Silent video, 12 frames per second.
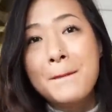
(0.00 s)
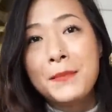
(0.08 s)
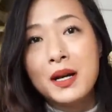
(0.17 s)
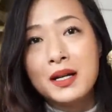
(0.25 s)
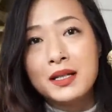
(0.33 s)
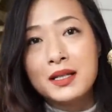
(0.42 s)

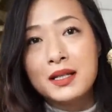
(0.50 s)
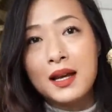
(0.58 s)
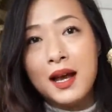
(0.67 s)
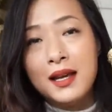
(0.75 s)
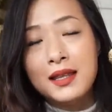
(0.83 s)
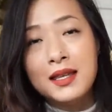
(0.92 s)
but
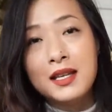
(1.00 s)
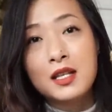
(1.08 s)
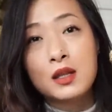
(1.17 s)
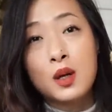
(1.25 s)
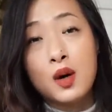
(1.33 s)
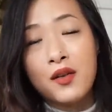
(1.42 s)
I think
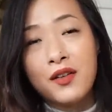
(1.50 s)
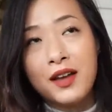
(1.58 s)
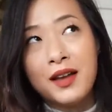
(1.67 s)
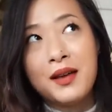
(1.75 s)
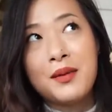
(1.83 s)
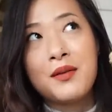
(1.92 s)

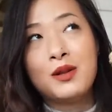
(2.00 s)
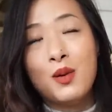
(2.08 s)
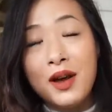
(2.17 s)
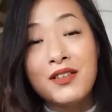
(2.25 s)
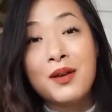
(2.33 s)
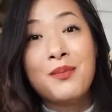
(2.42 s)
Loewe
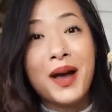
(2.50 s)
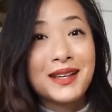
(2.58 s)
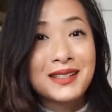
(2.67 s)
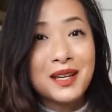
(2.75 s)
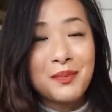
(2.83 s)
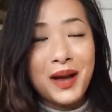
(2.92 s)

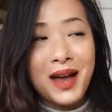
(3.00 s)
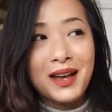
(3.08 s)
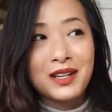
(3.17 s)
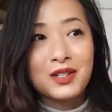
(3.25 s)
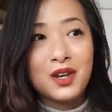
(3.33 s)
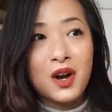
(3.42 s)
basket
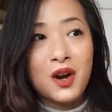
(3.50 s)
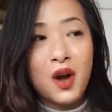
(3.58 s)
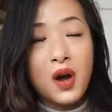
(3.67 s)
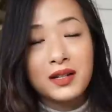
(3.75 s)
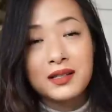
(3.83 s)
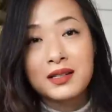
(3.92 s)
bags are
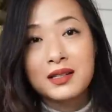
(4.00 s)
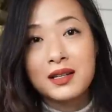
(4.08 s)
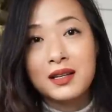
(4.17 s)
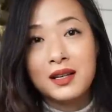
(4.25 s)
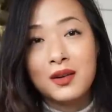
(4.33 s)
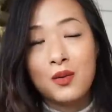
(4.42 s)

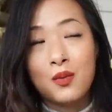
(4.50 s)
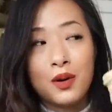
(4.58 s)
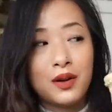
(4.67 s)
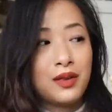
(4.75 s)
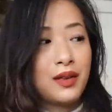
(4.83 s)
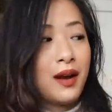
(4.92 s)
honestly
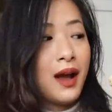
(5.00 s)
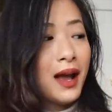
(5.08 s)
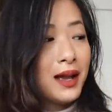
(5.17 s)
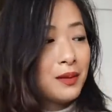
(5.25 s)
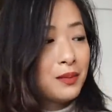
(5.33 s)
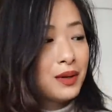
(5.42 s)
worth their
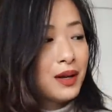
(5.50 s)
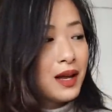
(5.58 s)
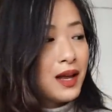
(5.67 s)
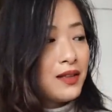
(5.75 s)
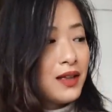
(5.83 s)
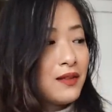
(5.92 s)
hype.
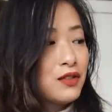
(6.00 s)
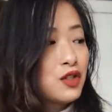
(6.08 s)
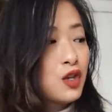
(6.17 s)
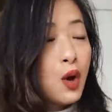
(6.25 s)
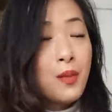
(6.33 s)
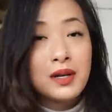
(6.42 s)
They have
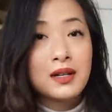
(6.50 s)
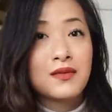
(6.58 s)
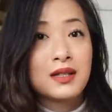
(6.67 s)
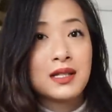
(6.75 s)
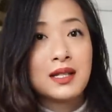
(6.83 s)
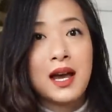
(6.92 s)
so many
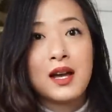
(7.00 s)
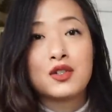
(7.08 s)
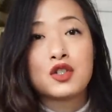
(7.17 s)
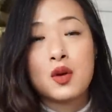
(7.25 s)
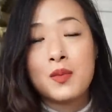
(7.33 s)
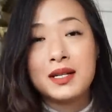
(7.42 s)
different
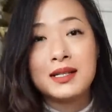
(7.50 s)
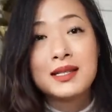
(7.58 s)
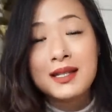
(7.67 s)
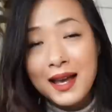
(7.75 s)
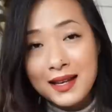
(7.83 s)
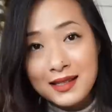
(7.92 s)
styles, so many
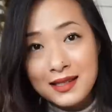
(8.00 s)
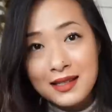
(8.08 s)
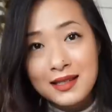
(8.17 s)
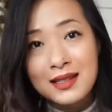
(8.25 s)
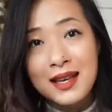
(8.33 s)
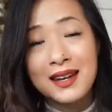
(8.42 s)

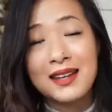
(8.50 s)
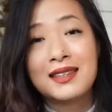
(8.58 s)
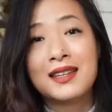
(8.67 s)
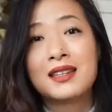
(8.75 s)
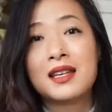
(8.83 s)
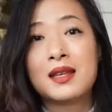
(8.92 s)
sizes, and I
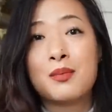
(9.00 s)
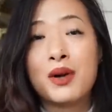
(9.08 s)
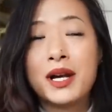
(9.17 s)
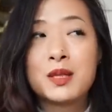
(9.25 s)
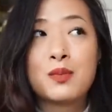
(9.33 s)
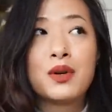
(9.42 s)
think that the
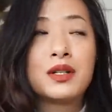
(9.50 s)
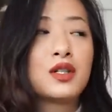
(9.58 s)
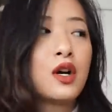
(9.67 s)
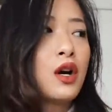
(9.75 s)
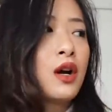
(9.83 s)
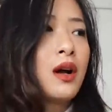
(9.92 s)
price
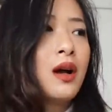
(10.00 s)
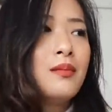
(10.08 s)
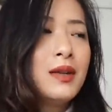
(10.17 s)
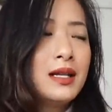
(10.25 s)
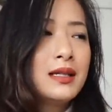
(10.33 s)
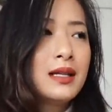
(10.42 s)
points are
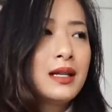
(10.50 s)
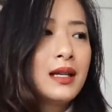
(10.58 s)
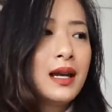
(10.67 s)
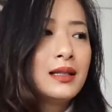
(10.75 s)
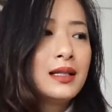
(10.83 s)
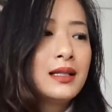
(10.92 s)

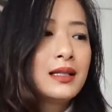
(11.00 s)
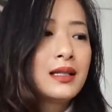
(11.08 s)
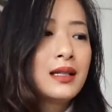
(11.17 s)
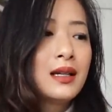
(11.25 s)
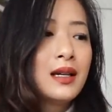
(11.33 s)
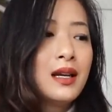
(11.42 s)
amazing, at least
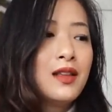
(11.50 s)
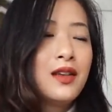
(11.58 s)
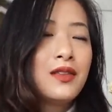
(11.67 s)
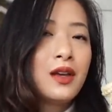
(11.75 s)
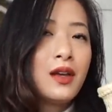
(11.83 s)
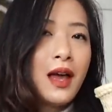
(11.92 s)

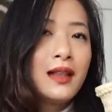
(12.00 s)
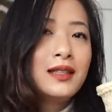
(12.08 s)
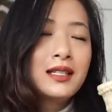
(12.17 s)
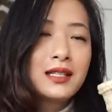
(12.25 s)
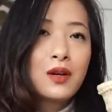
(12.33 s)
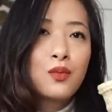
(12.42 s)

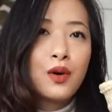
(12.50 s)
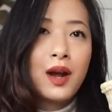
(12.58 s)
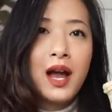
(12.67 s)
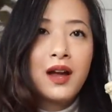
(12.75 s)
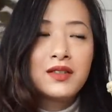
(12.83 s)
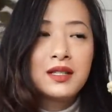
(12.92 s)
they were.
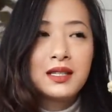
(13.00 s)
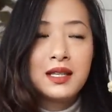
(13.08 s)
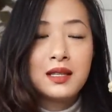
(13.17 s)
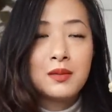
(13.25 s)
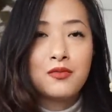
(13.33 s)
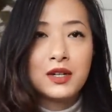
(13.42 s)
I haven't
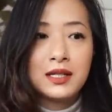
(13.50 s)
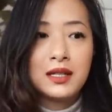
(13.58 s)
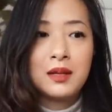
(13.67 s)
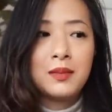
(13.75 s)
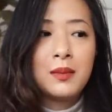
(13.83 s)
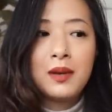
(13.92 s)
seen them
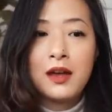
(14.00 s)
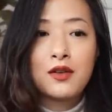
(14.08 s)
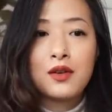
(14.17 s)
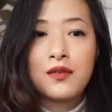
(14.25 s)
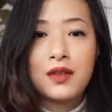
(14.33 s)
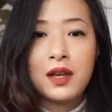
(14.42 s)
recently. Maybe I
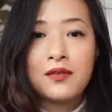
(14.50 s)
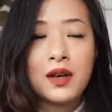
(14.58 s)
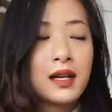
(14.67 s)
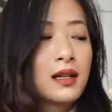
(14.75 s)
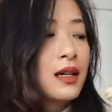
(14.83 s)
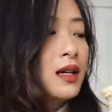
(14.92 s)
don't know if they've
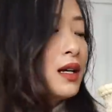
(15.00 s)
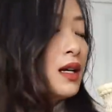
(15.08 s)
like